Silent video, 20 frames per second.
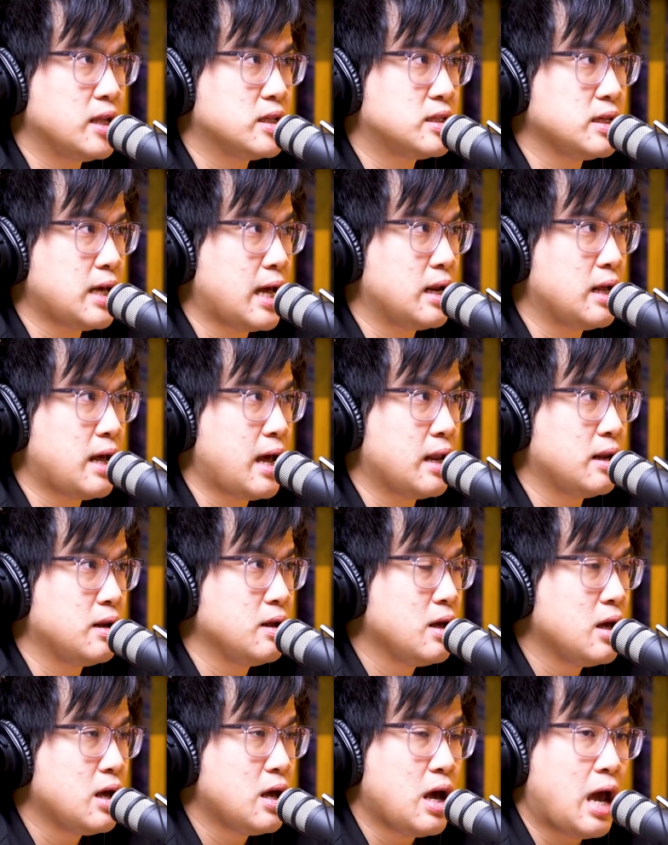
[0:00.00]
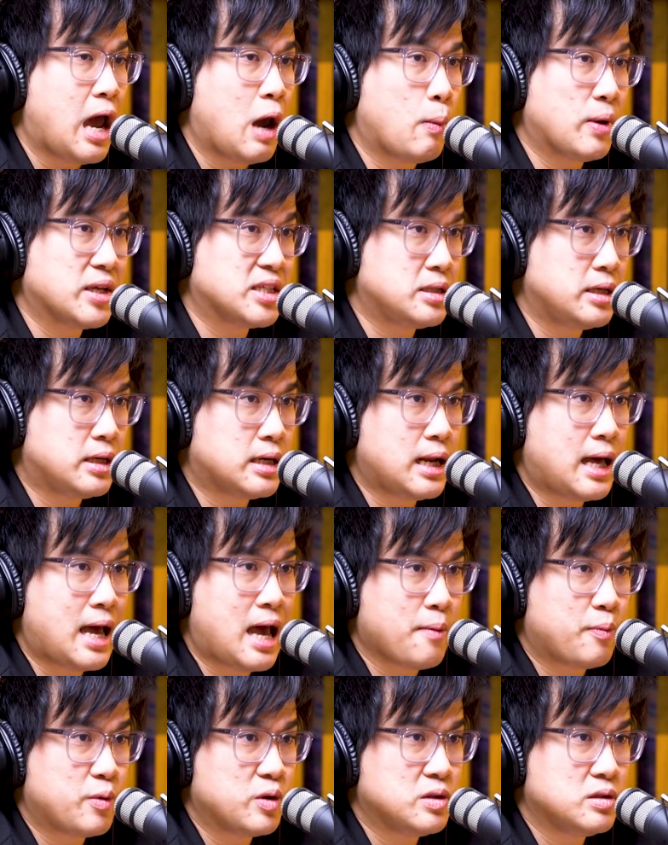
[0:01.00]
and it's and when
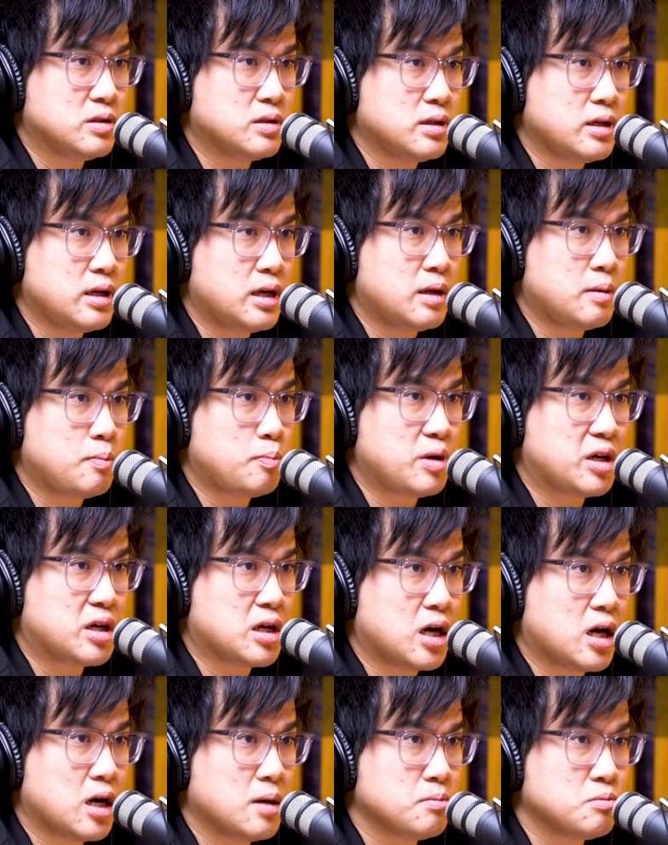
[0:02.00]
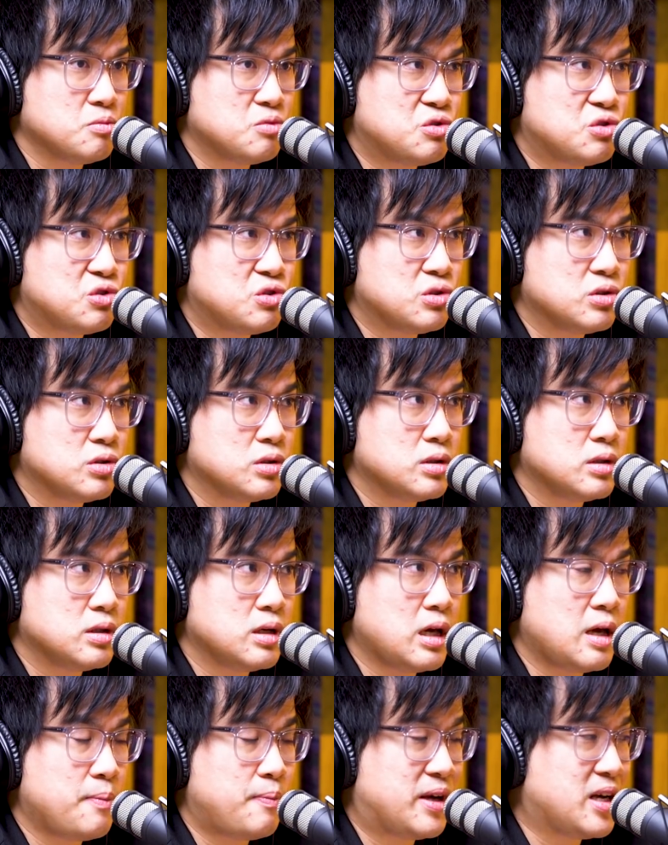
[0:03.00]
Sneakerlah happens, it becomes
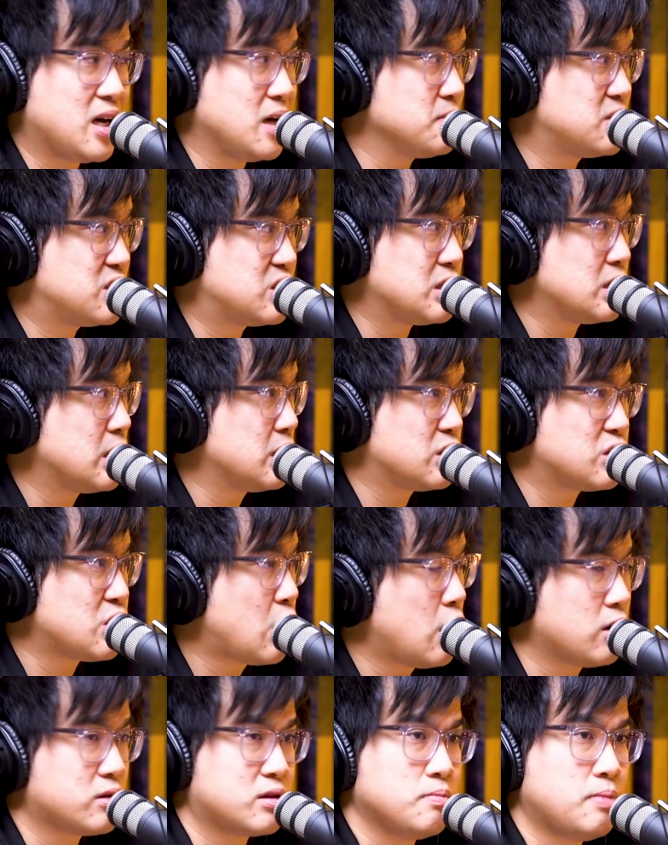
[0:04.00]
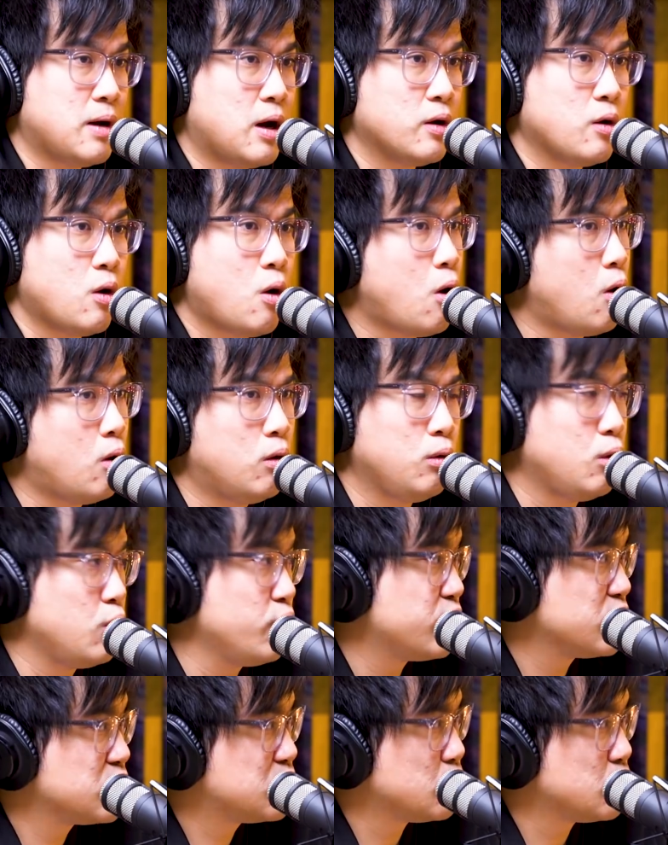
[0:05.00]
talked about all over